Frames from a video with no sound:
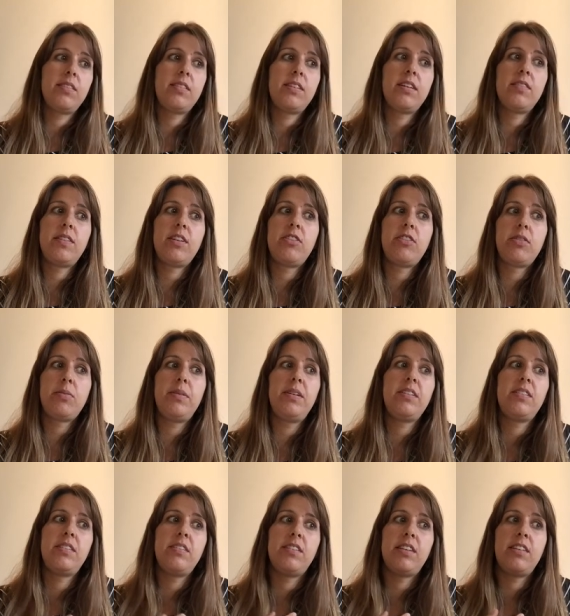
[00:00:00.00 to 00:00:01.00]
conventional
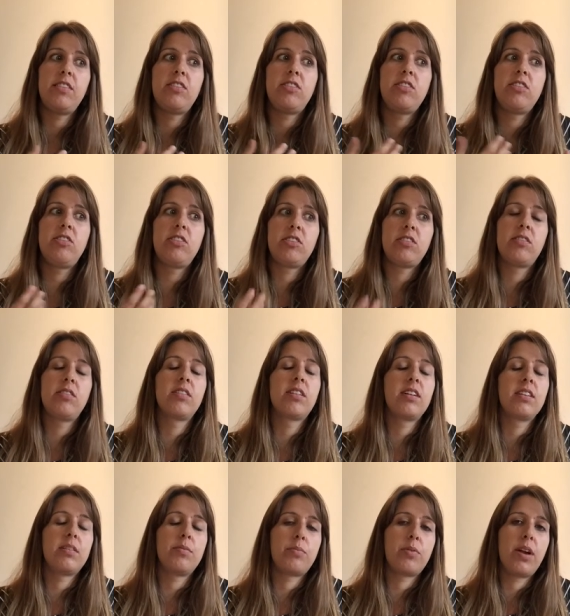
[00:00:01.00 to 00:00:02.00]
medicine tends to just look
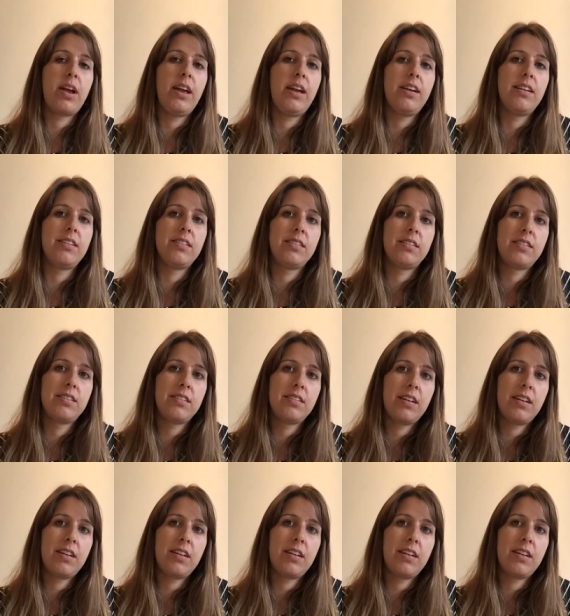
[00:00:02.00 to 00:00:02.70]
at the brain